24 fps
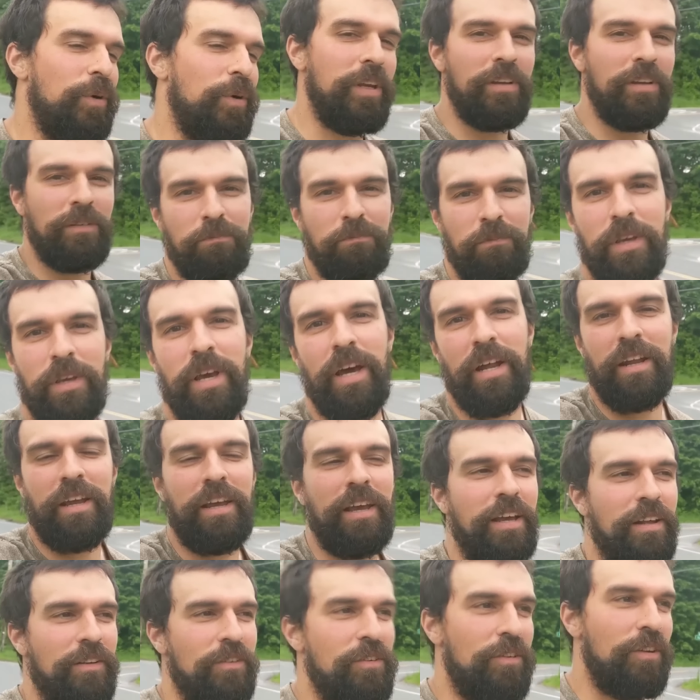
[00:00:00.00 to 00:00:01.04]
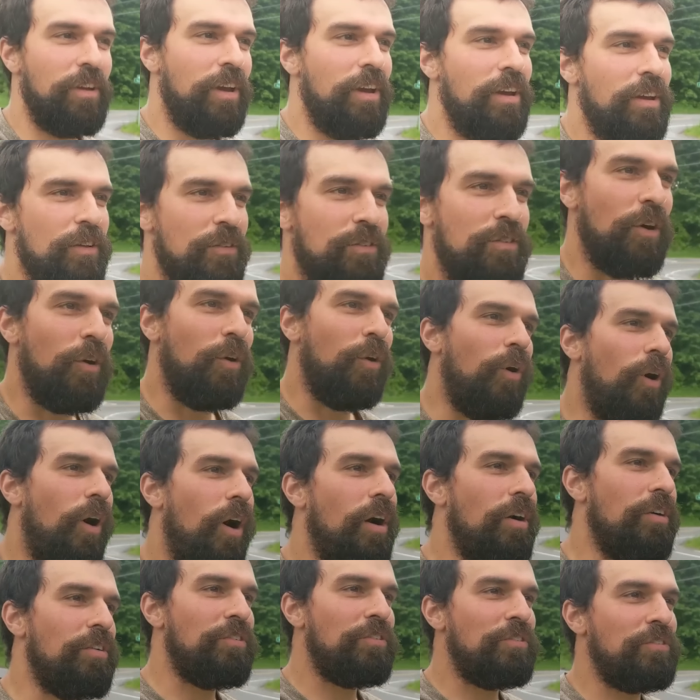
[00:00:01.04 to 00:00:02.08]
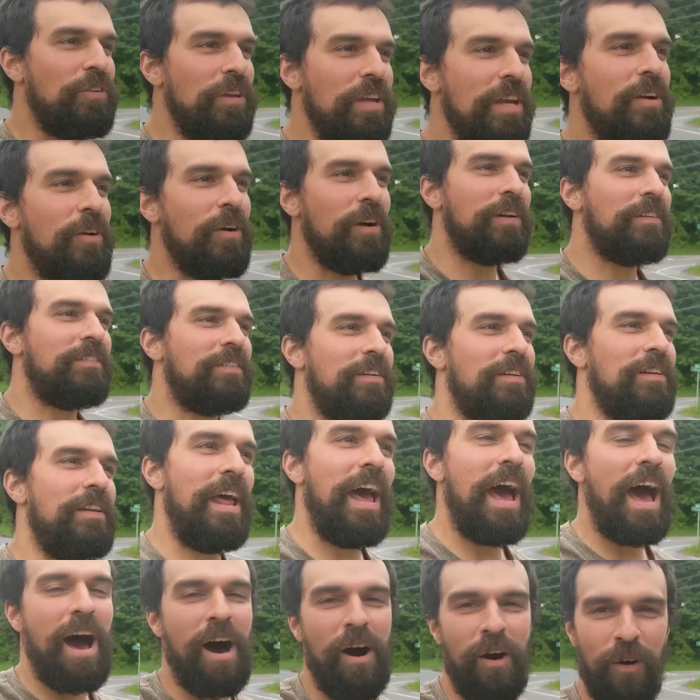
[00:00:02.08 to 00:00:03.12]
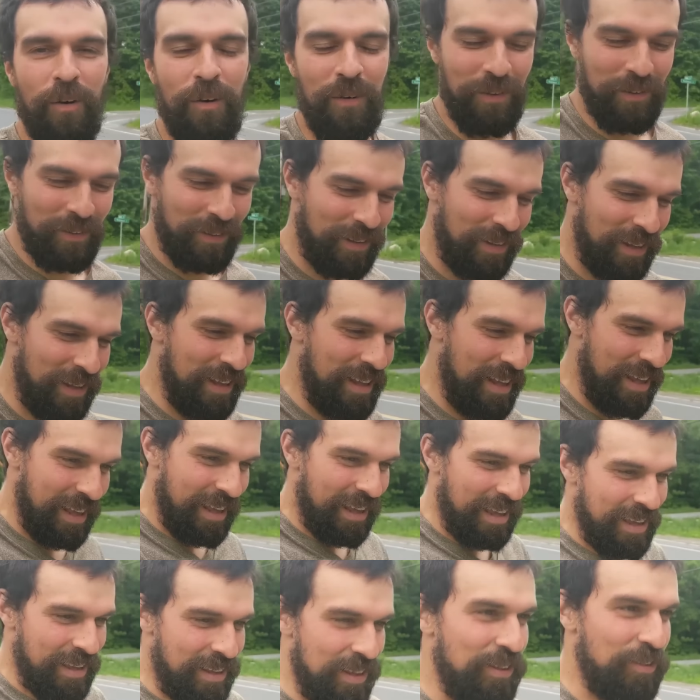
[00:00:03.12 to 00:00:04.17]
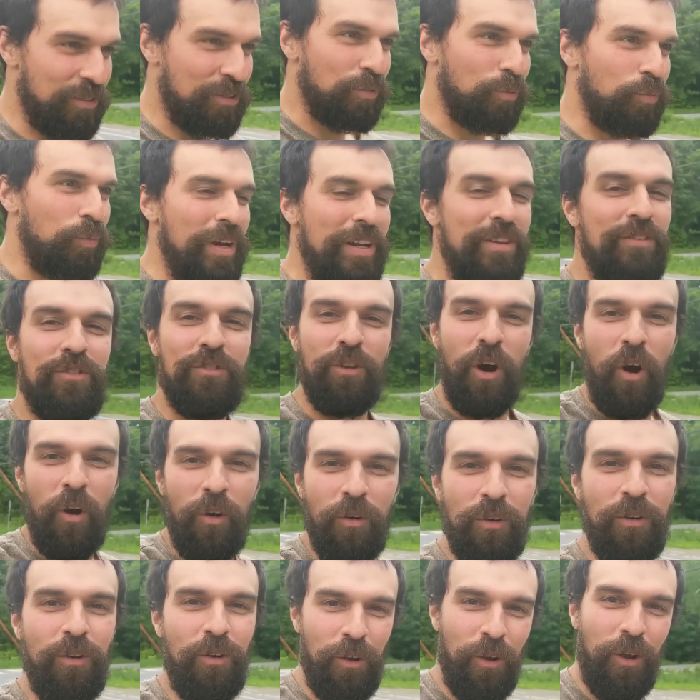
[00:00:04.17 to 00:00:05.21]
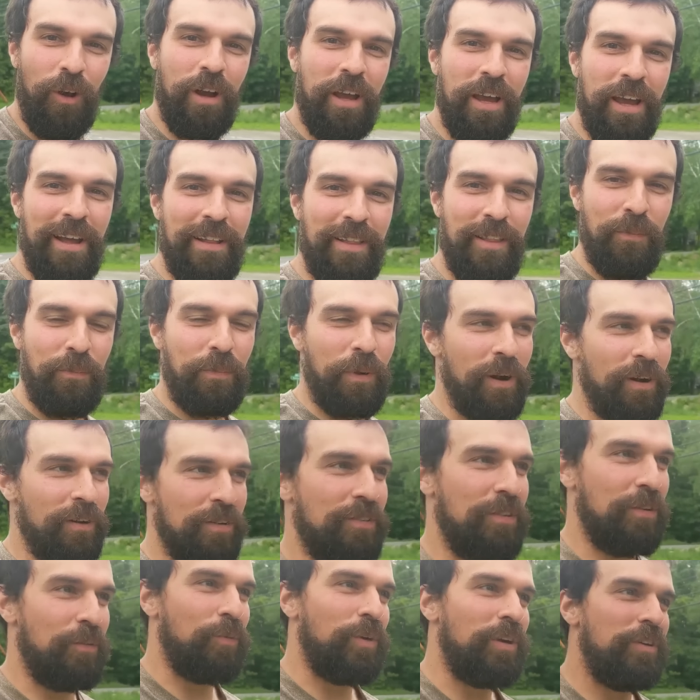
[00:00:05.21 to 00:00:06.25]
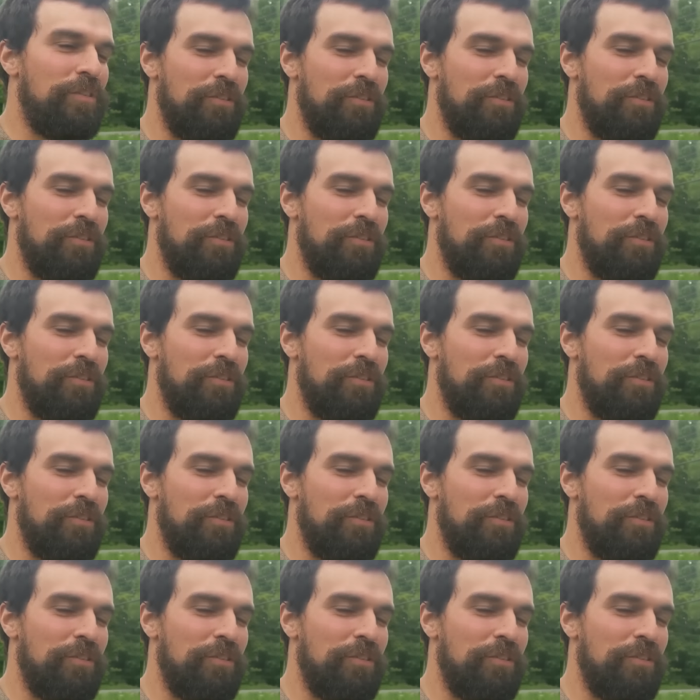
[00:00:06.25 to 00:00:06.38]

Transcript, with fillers: compare to the pre-AT time, which is a very general question? Just go with that where you will. Yeah,